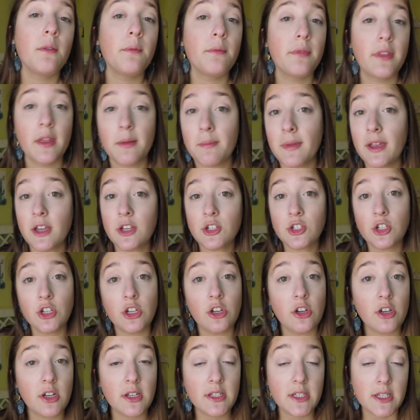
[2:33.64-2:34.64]
then make sure
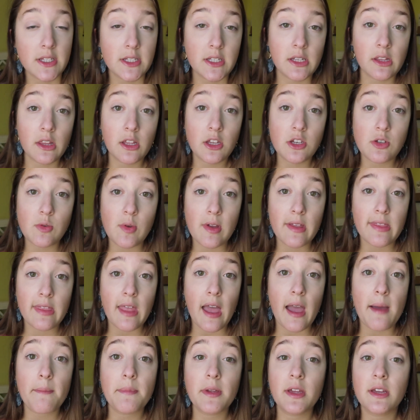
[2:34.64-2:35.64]
you're consistently doing
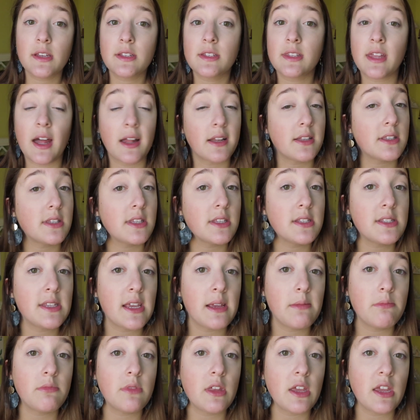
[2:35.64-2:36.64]
that, because that's the
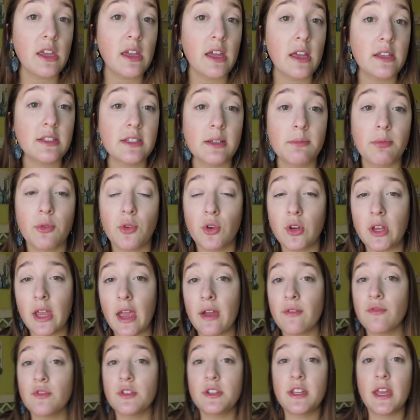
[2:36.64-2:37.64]
same thing as uploading
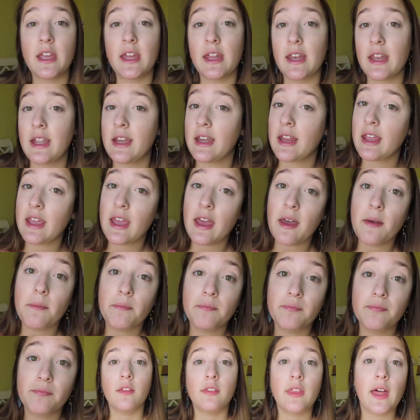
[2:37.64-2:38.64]
every day at 8
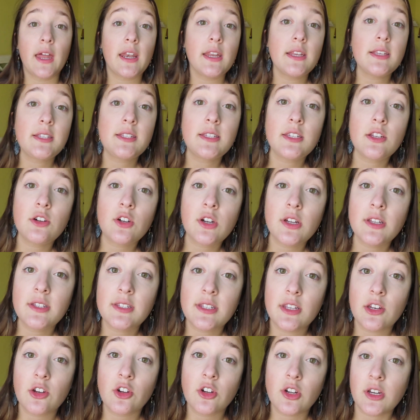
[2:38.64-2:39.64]
a.m. That is still
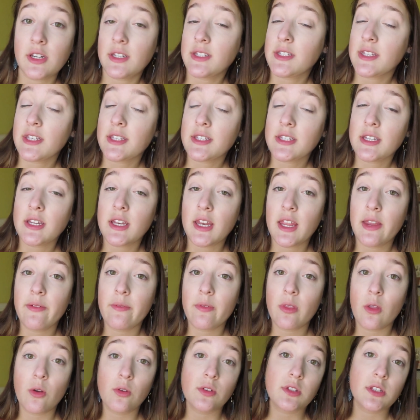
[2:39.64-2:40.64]
considered consistent even
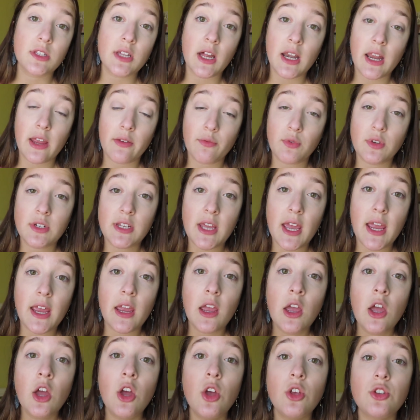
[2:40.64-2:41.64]
though it's not every day.
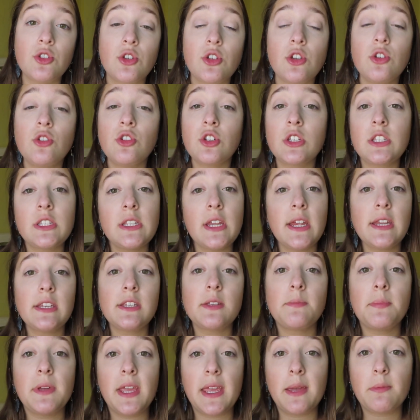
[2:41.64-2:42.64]
So you just need
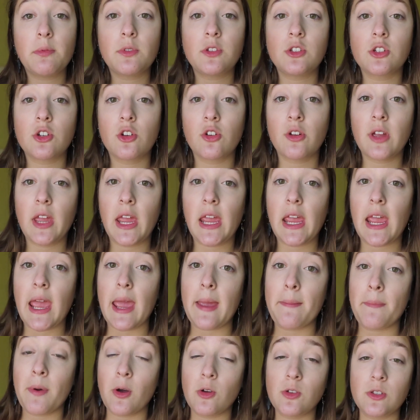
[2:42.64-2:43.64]
to be able to create
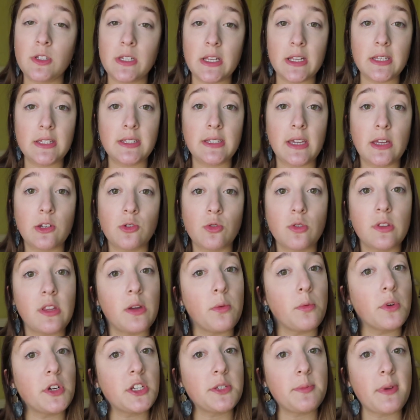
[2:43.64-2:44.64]
a posting schedule that
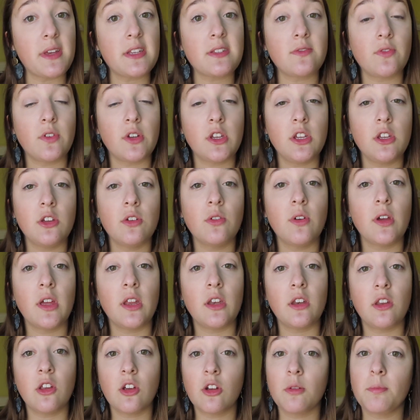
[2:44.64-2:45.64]
works best for you
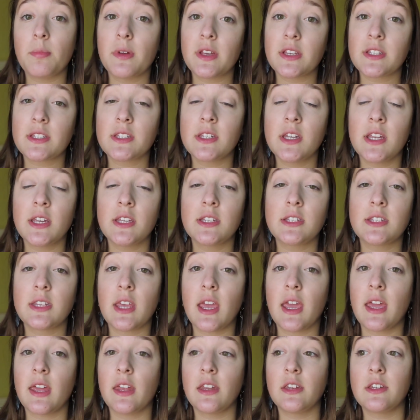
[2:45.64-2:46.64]
and your business
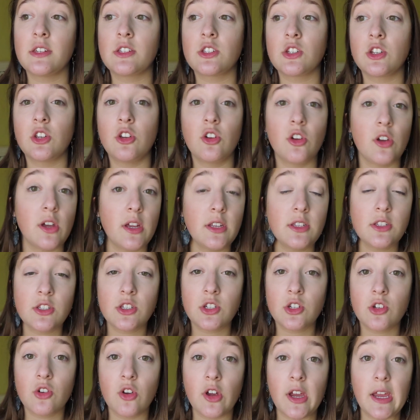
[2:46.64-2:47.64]
and your
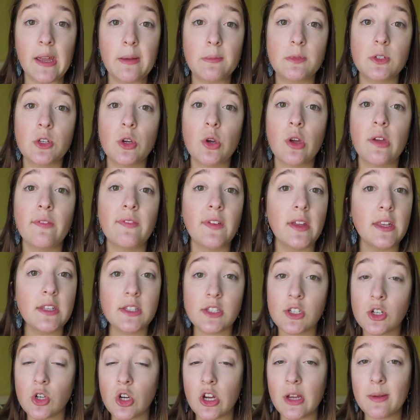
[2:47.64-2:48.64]
Instagram. So if
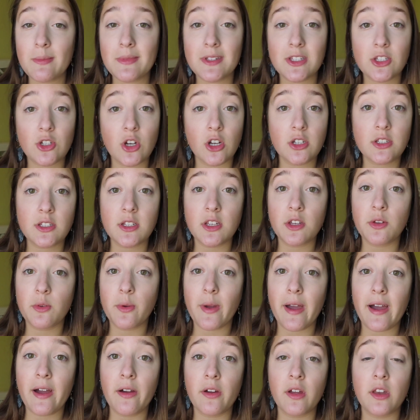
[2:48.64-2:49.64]
Instagram is stressing you
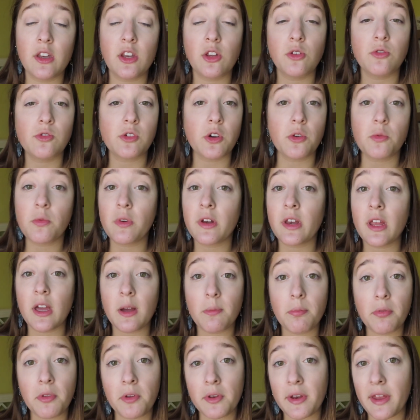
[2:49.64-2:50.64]
out and you don't want to
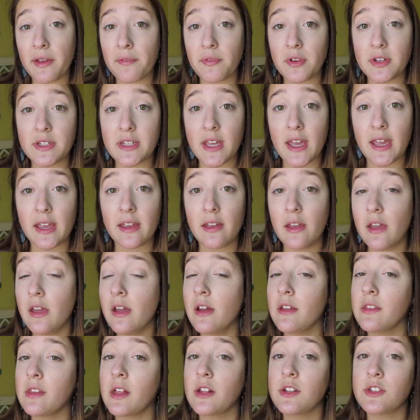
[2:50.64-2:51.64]
upload every day,
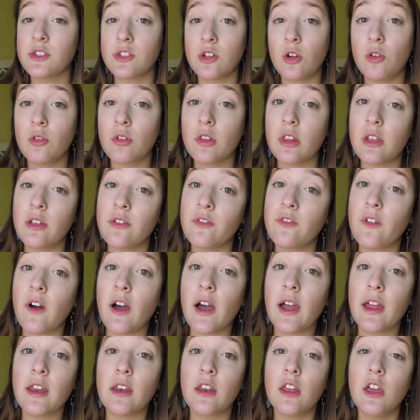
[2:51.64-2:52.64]
that's totally
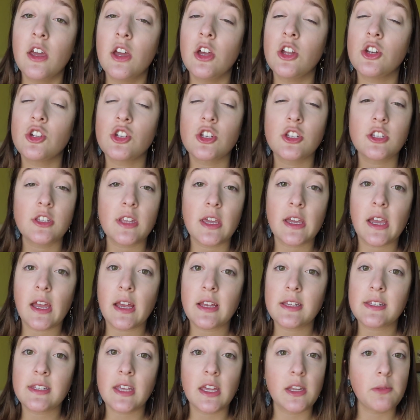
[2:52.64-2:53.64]
fine. Just like I
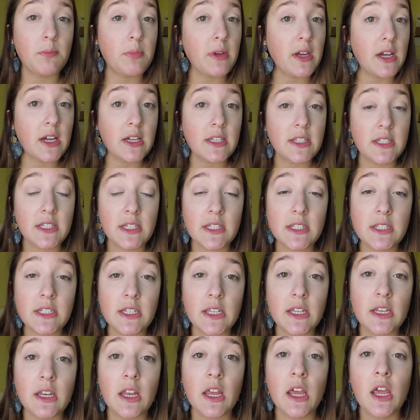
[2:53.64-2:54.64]
said, be
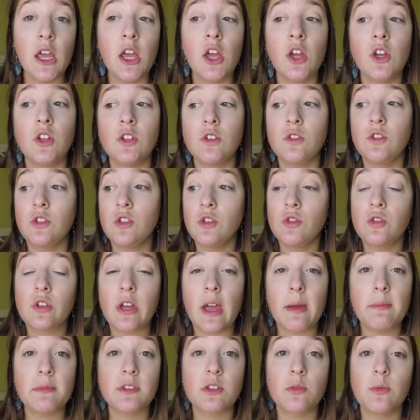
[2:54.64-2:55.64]
consistent 2
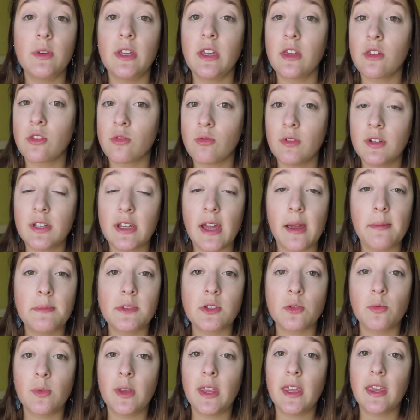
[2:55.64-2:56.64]
times a week, 3 times
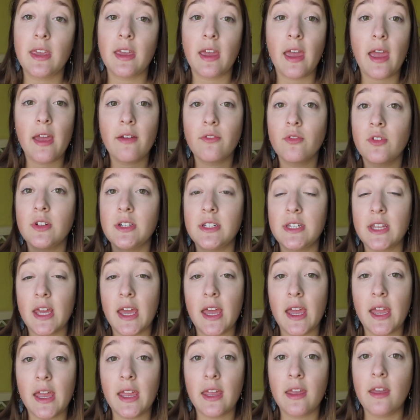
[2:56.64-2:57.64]
a week, every
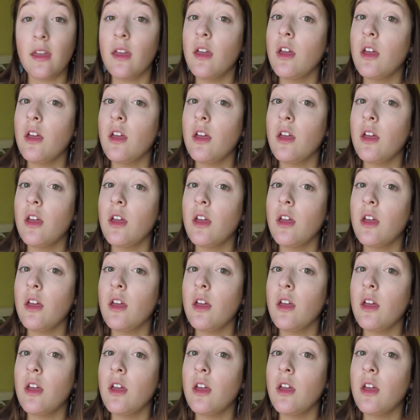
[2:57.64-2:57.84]
day,